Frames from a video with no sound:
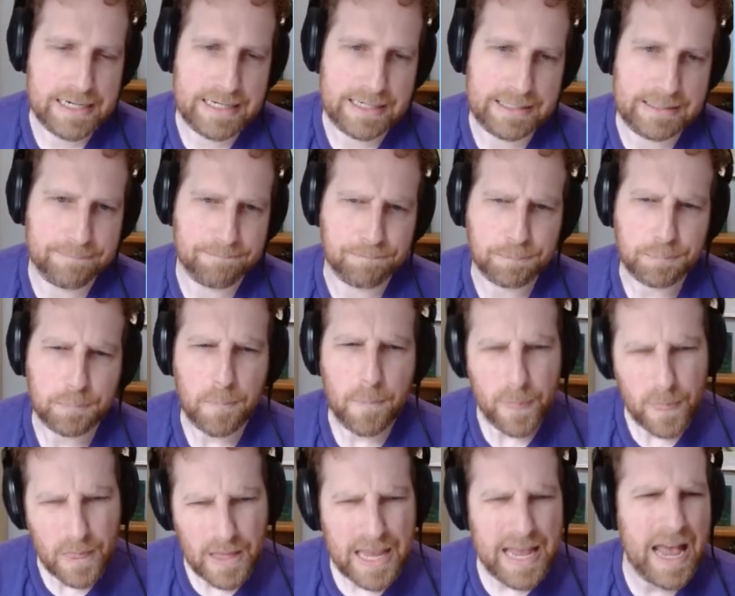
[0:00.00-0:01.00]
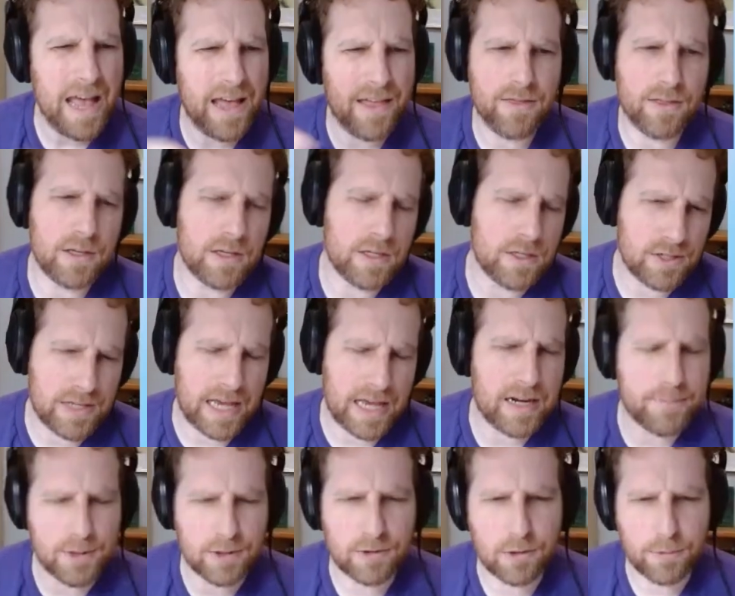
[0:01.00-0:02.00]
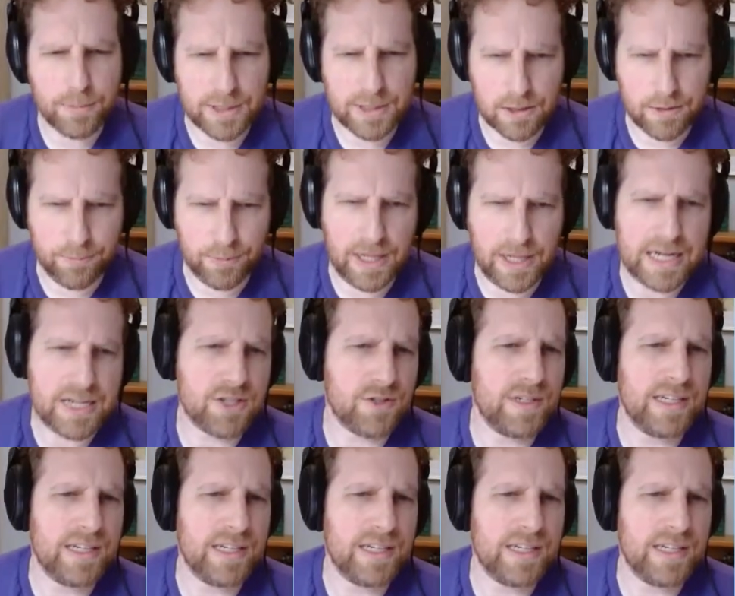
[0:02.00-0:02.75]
And the setup's a little bit complex.